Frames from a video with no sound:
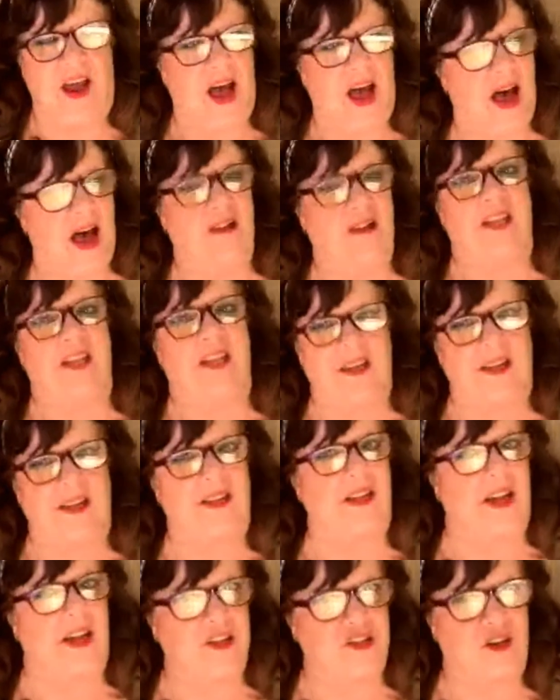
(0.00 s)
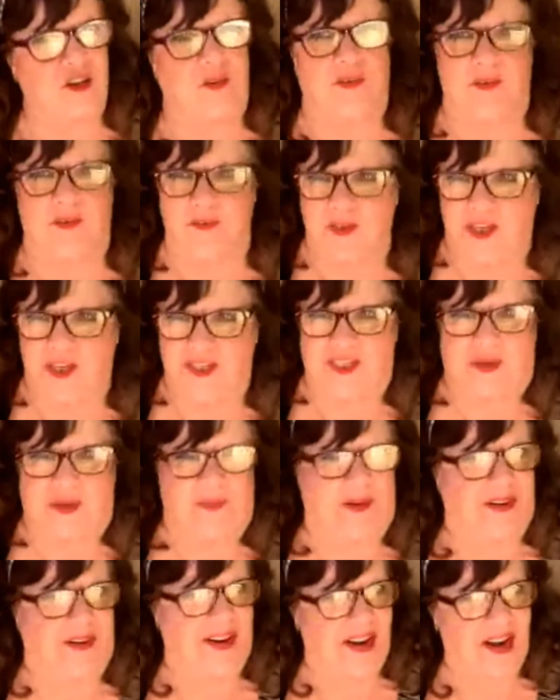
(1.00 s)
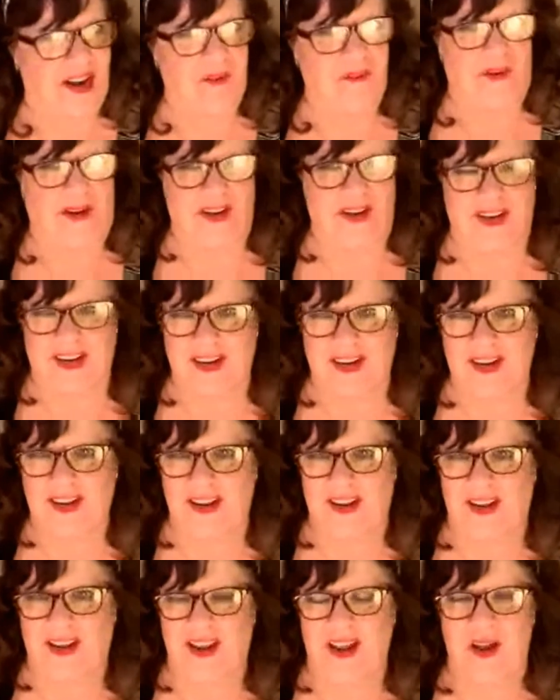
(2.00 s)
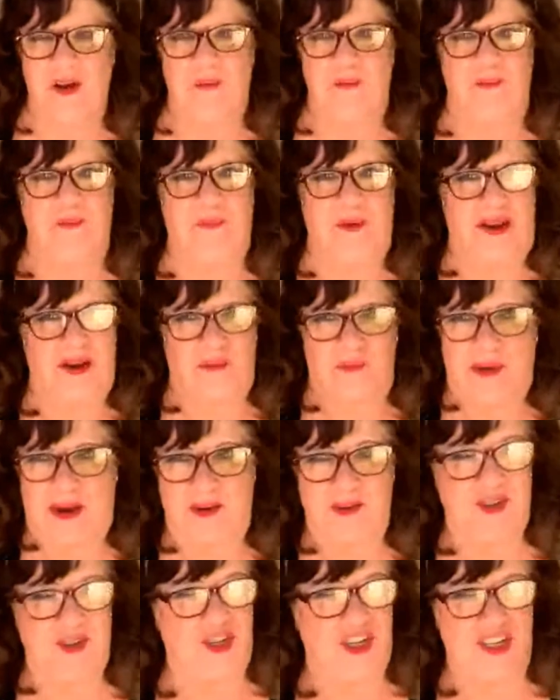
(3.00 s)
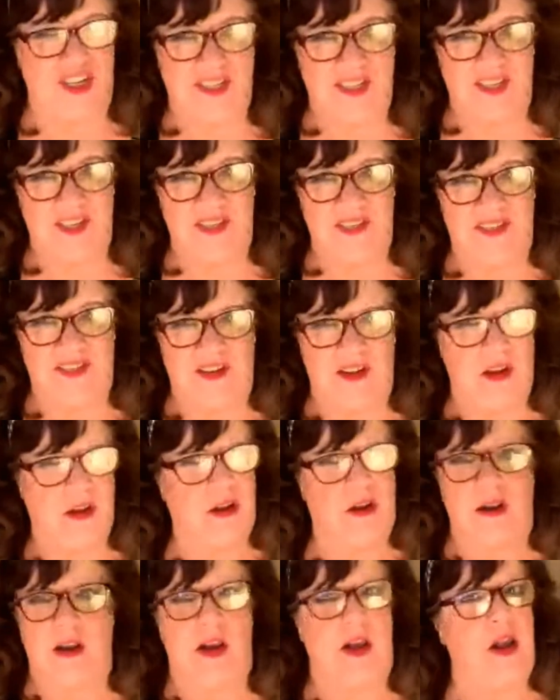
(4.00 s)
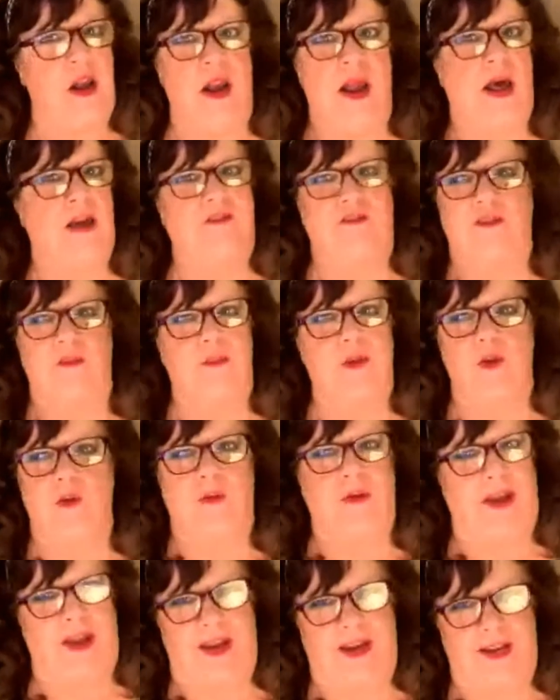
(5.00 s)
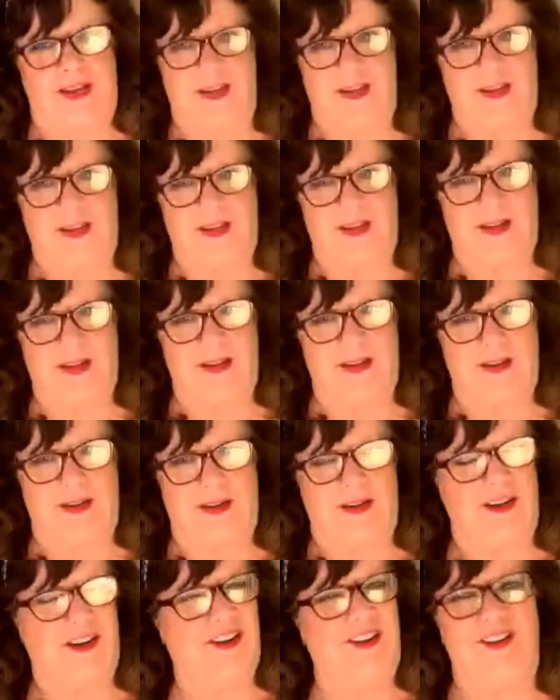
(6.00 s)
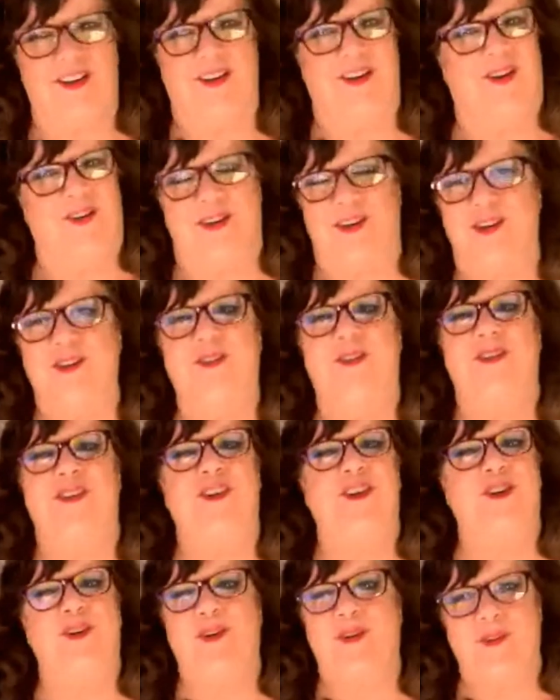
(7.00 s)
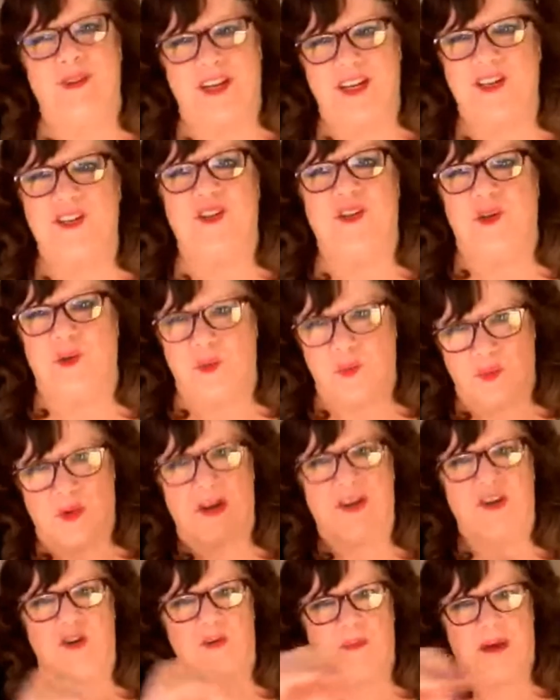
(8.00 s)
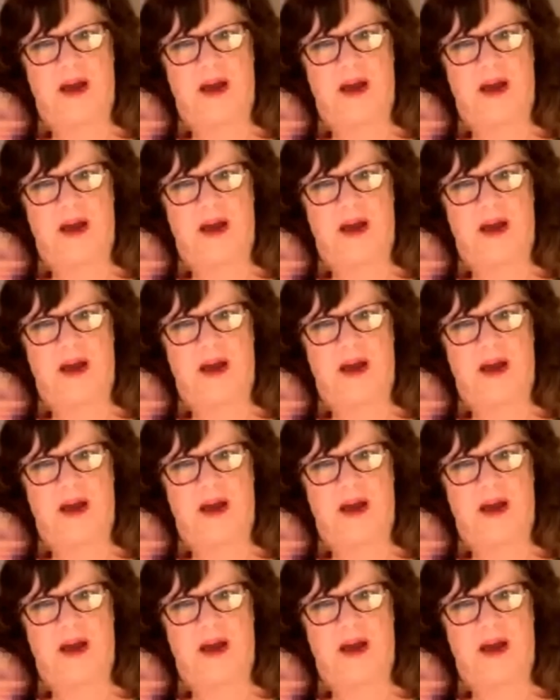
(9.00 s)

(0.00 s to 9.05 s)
I'll take a lecture from just about anybody, but about Jesus, not from you, Katie. No. You don't get to run your